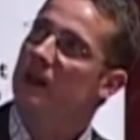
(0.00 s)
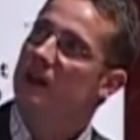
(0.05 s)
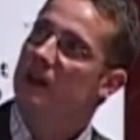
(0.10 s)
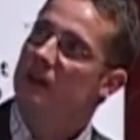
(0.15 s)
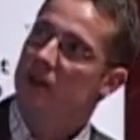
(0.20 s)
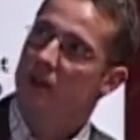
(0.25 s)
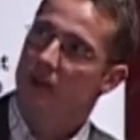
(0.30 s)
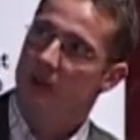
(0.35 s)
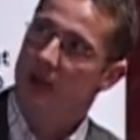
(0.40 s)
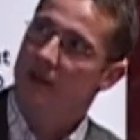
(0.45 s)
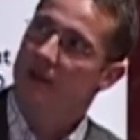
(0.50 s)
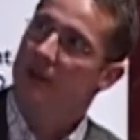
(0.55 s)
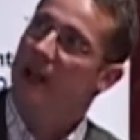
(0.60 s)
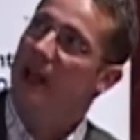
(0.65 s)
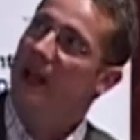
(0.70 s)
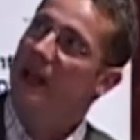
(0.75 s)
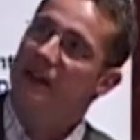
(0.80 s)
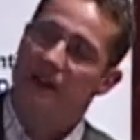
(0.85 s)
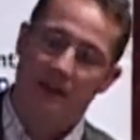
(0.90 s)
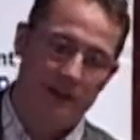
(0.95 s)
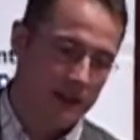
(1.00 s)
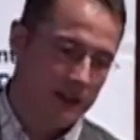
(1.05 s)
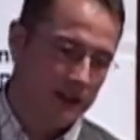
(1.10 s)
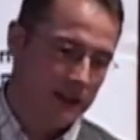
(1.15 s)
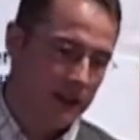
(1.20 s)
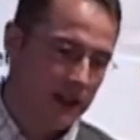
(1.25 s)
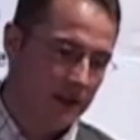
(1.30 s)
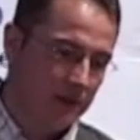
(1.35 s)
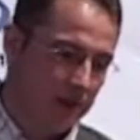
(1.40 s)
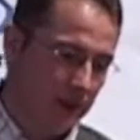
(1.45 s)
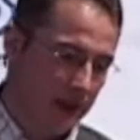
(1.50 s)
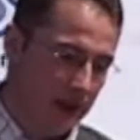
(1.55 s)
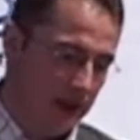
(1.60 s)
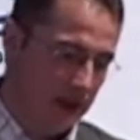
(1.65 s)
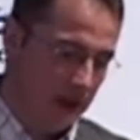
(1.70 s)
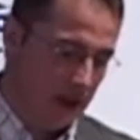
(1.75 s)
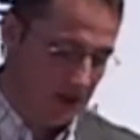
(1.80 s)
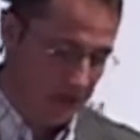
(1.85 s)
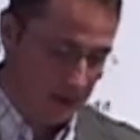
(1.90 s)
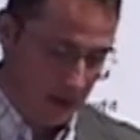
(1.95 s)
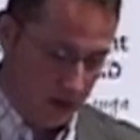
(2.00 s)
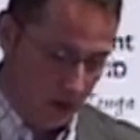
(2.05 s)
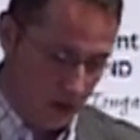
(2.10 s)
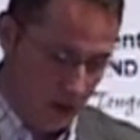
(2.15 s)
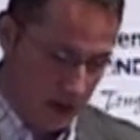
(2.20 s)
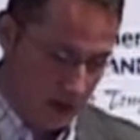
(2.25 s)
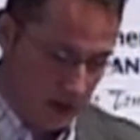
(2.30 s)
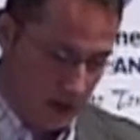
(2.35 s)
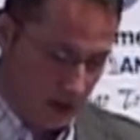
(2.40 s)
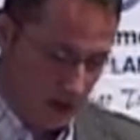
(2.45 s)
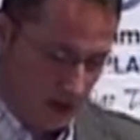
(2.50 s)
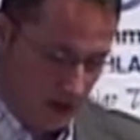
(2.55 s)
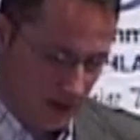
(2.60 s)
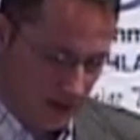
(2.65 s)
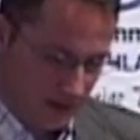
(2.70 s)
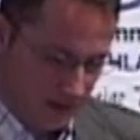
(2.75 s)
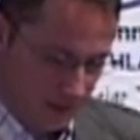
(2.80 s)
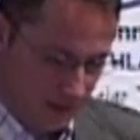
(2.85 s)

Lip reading: So one of the latest things that I've been working on